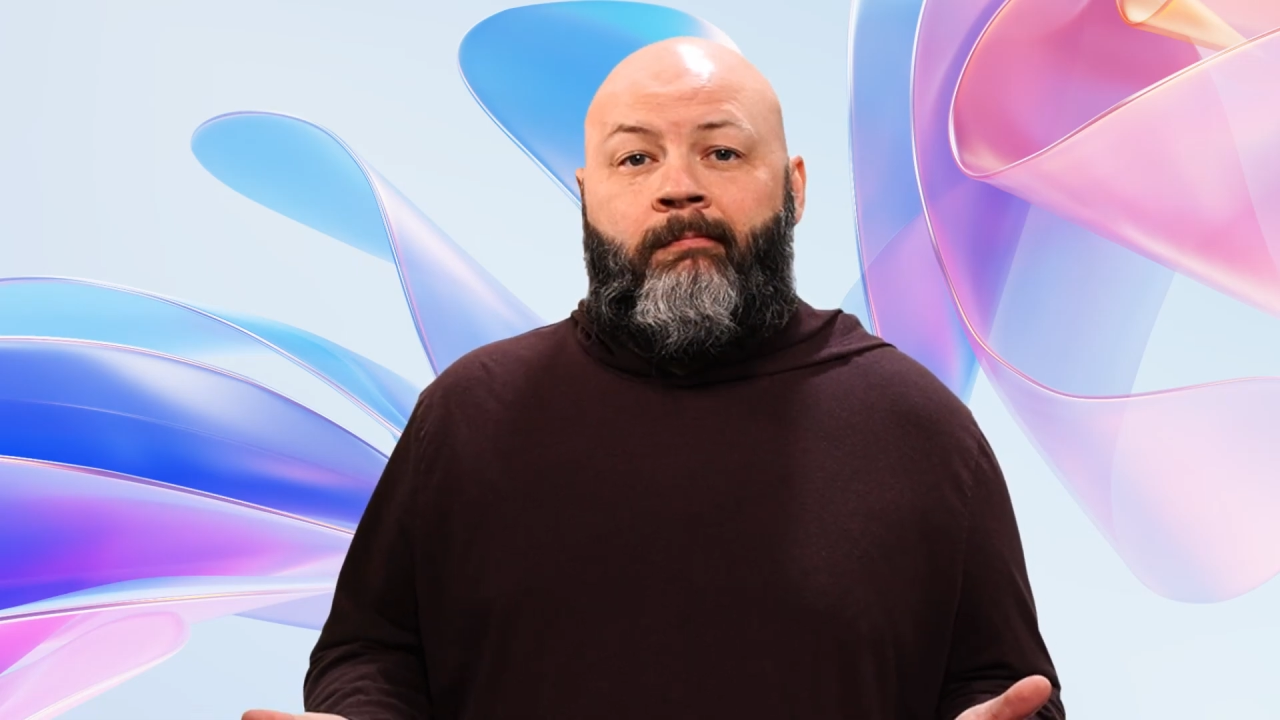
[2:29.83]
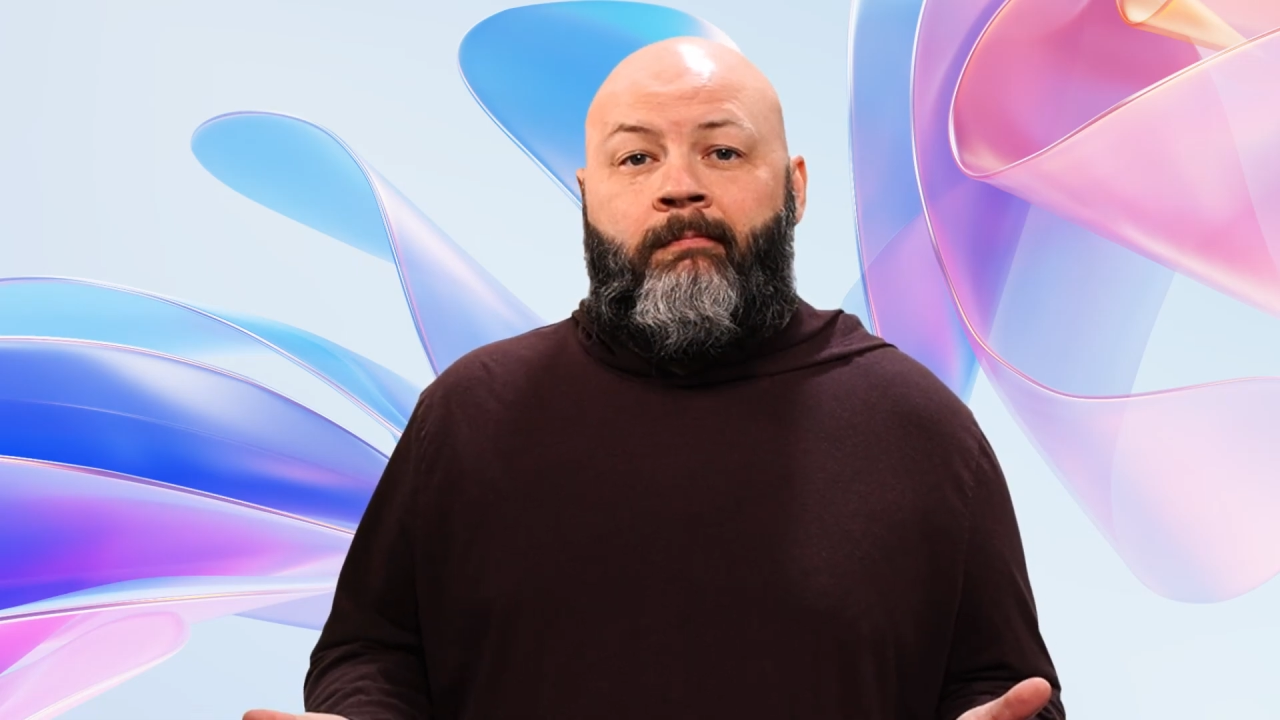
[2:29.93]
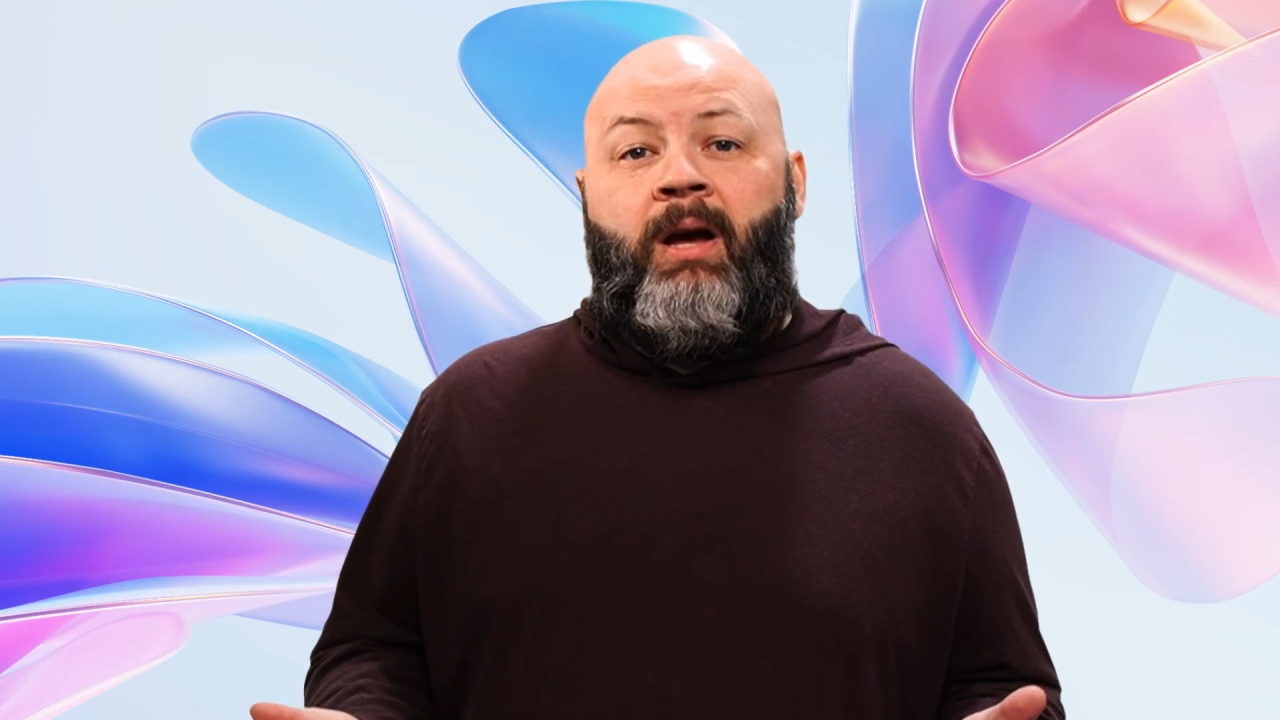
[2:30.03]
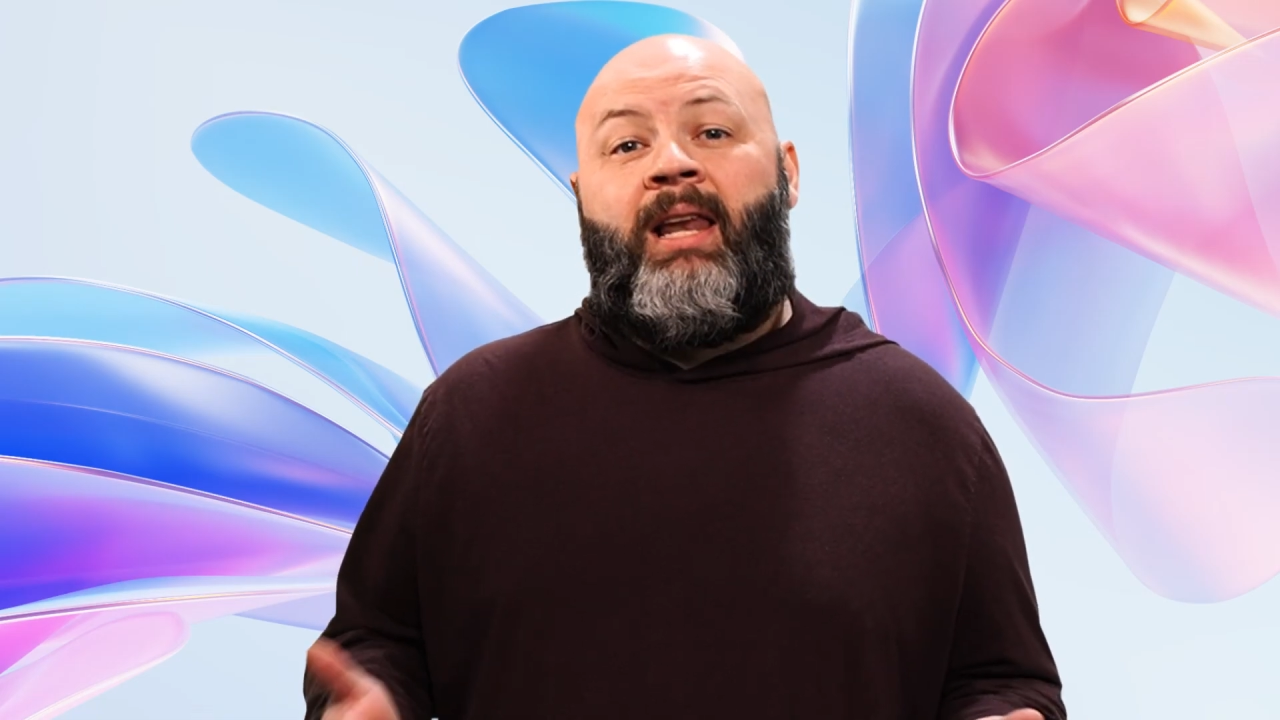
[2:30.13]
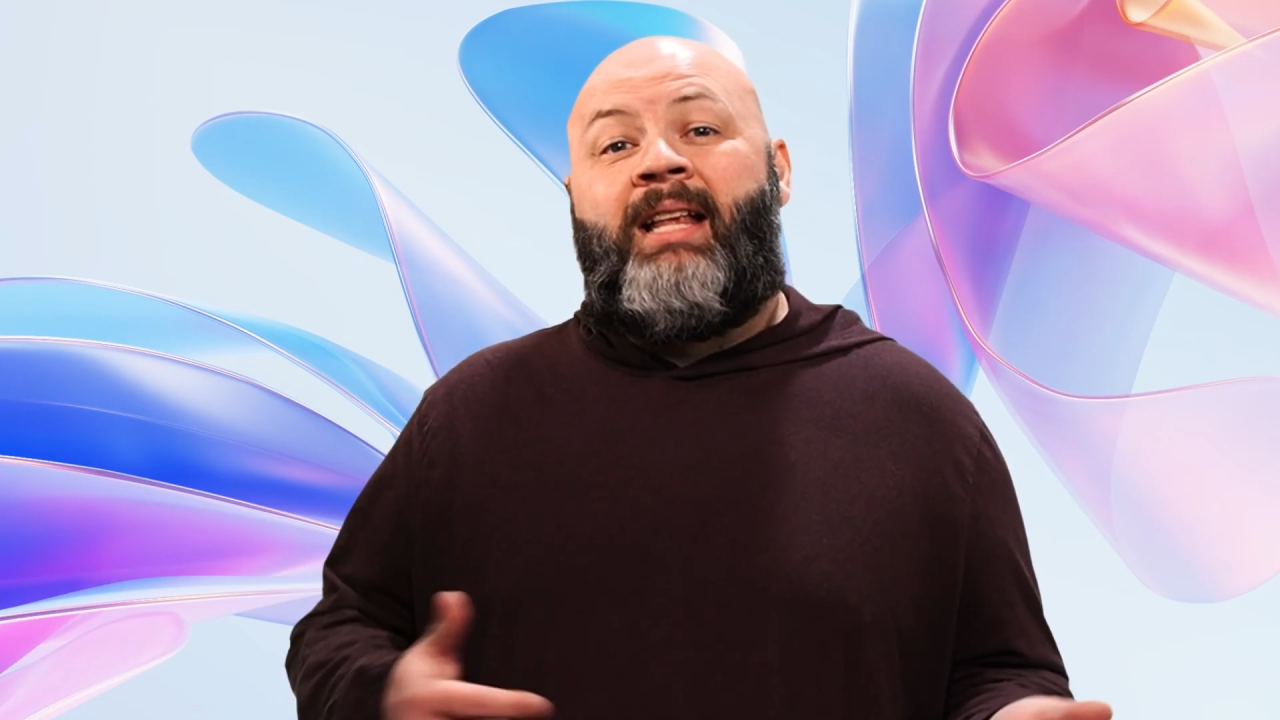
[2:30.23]

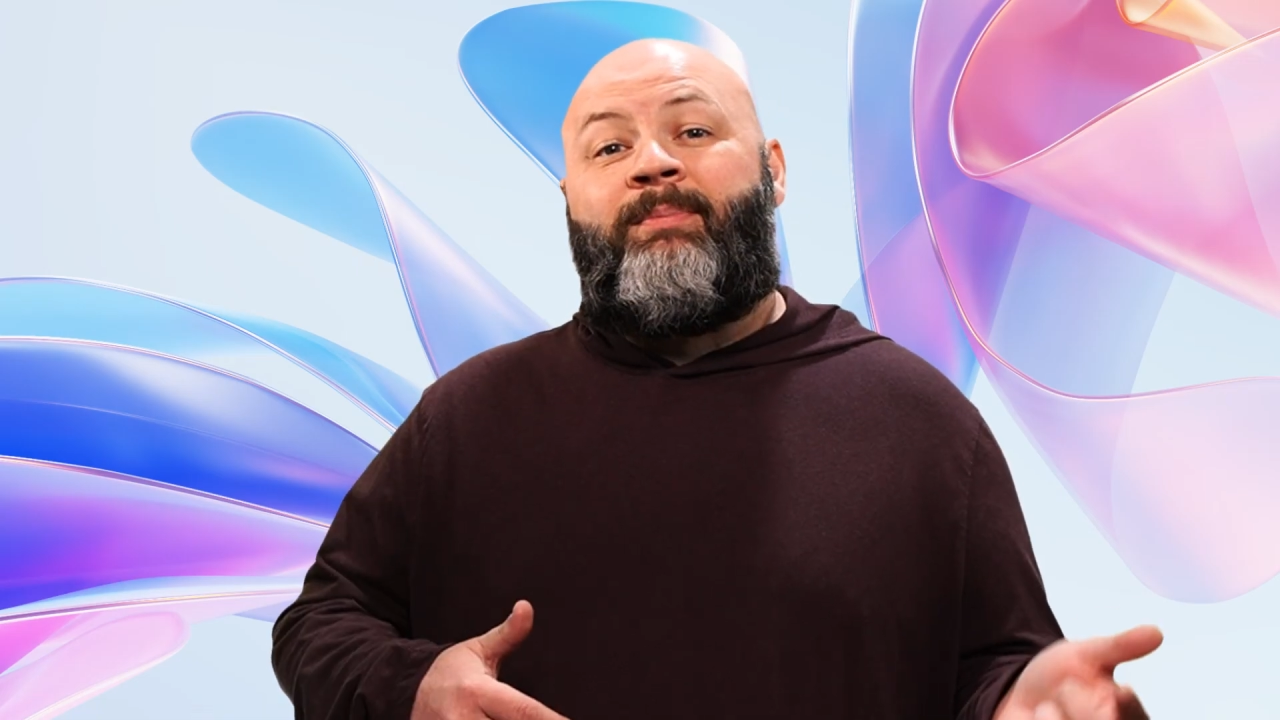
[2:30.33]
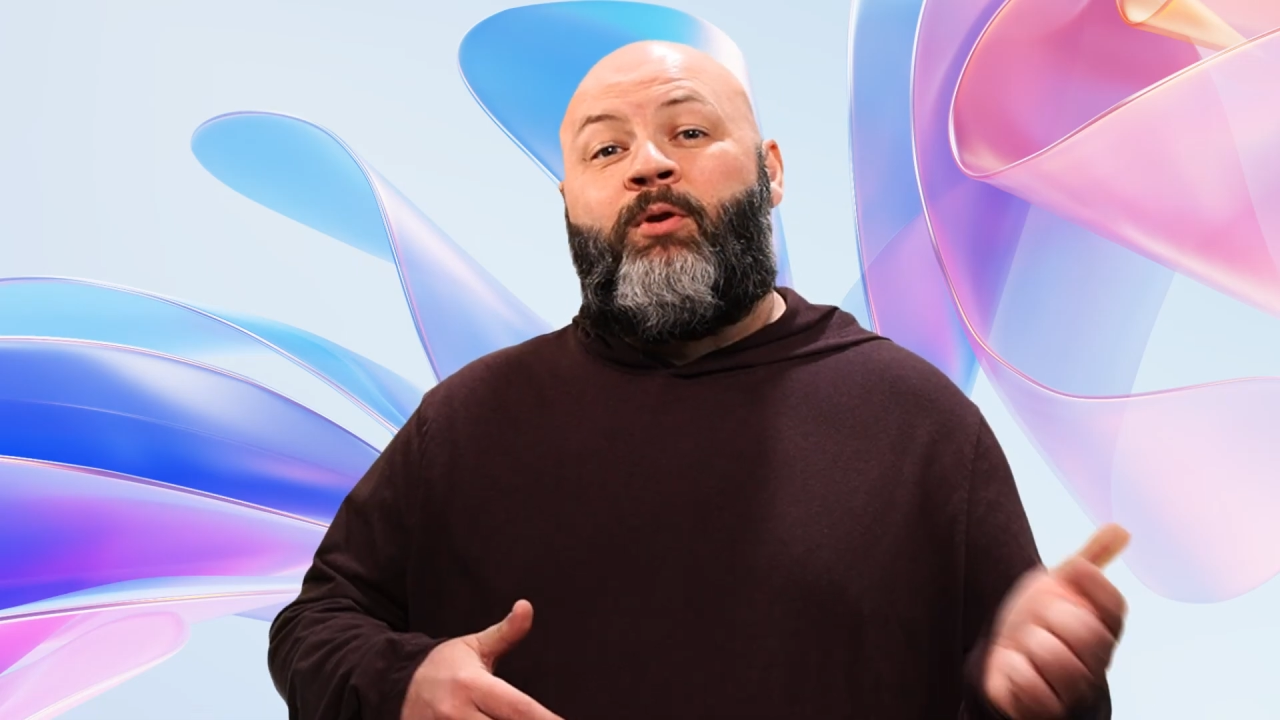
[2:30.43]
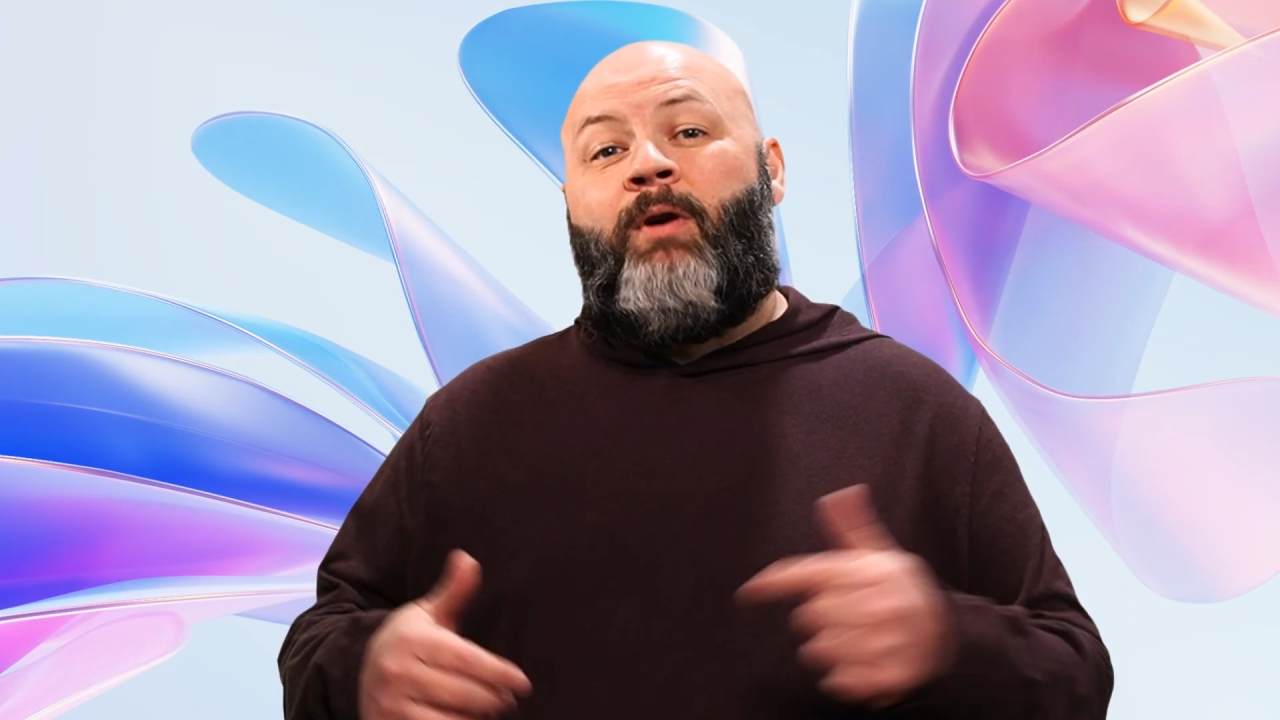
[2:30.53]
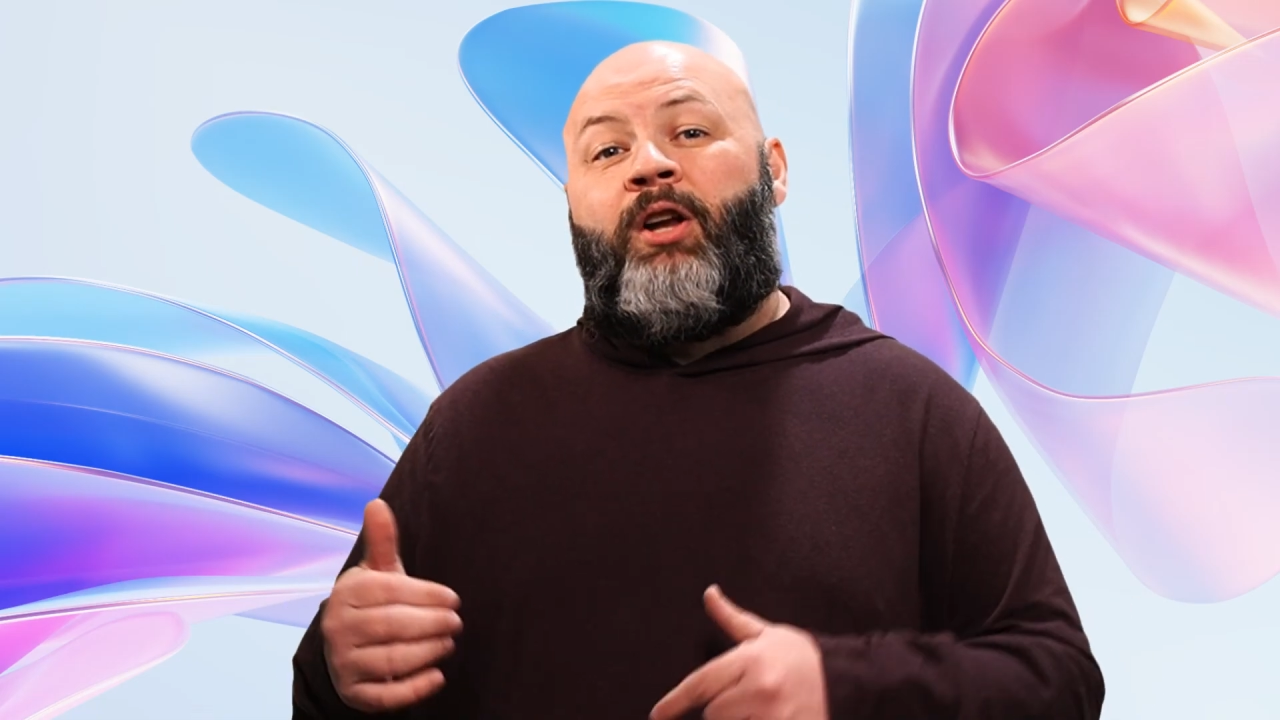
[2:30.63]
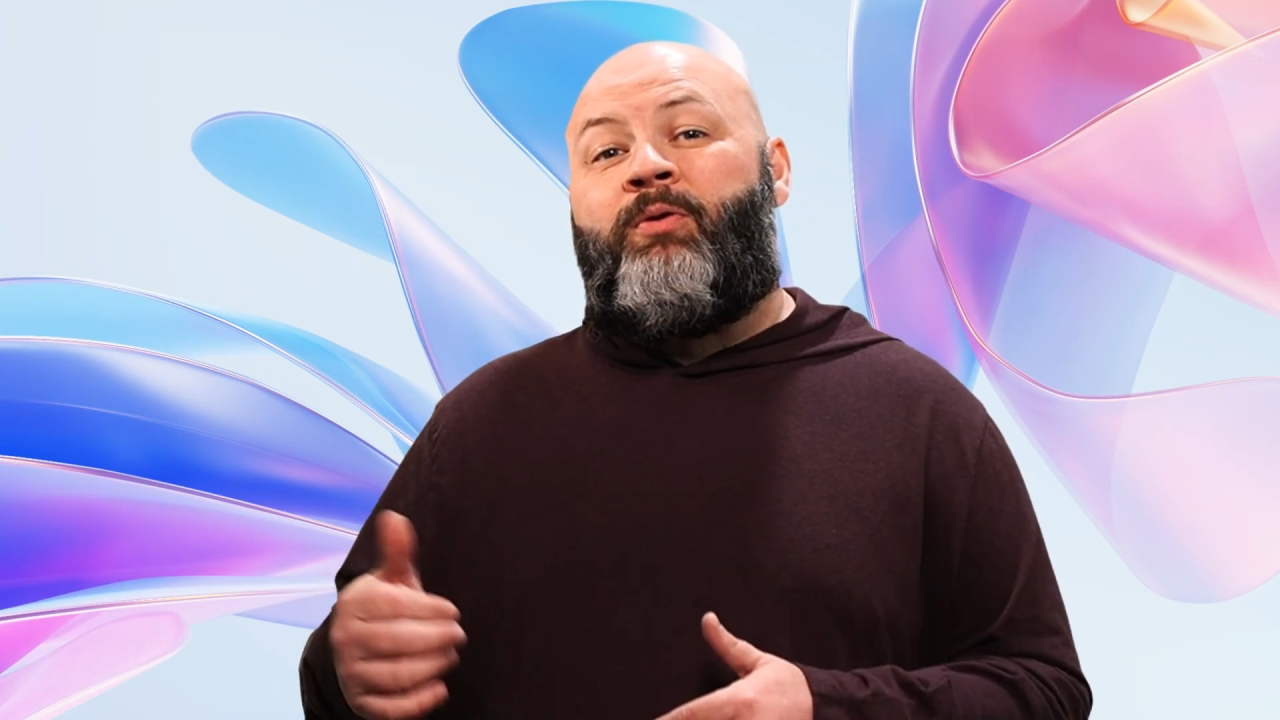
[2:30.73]
But let's move on